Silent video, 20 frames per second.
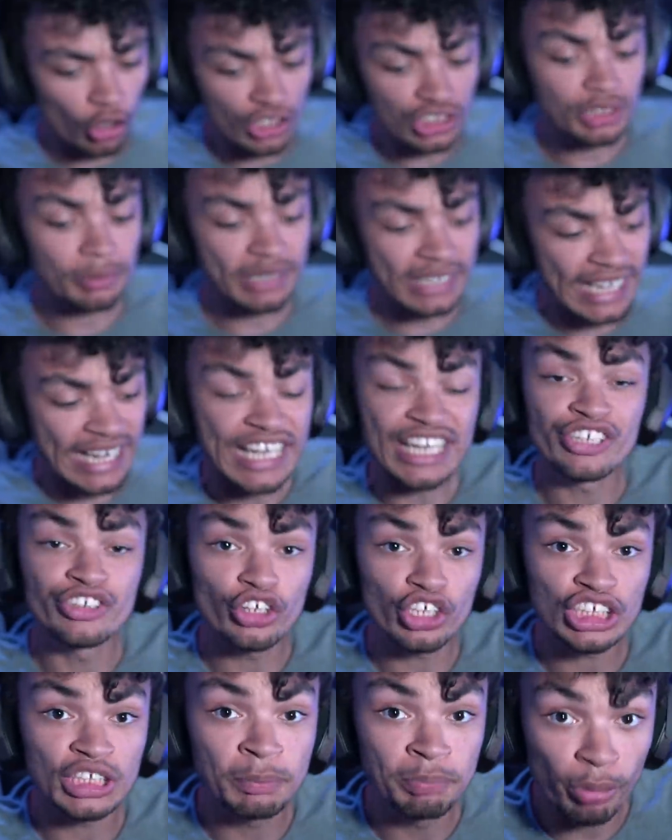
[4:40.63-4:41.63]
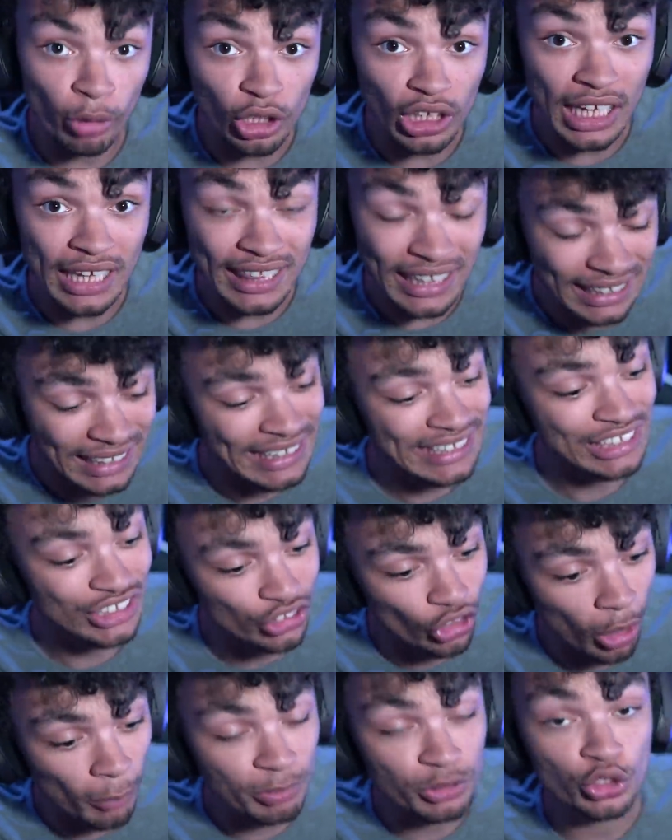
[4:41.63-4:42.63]
ultimately it does bulk the
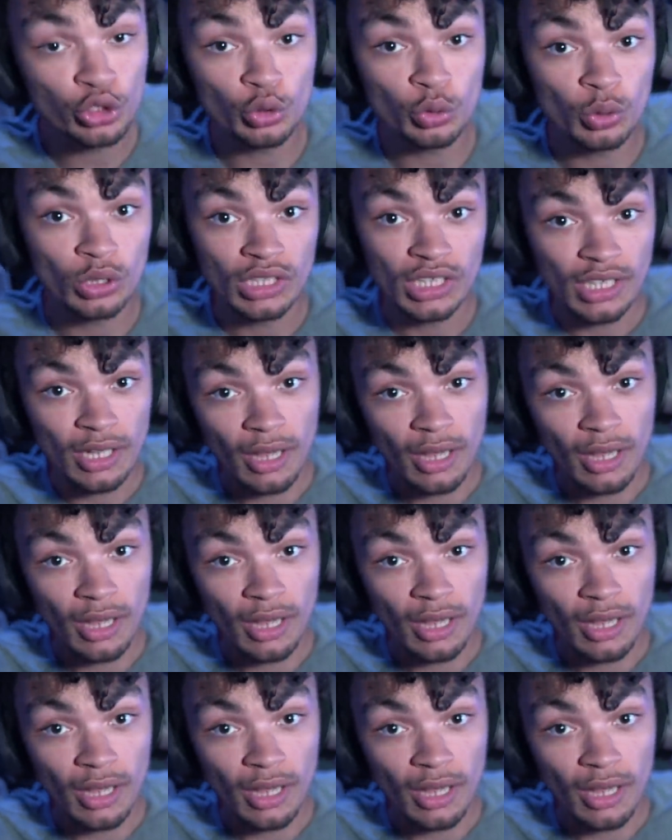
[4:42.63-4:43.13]
list up to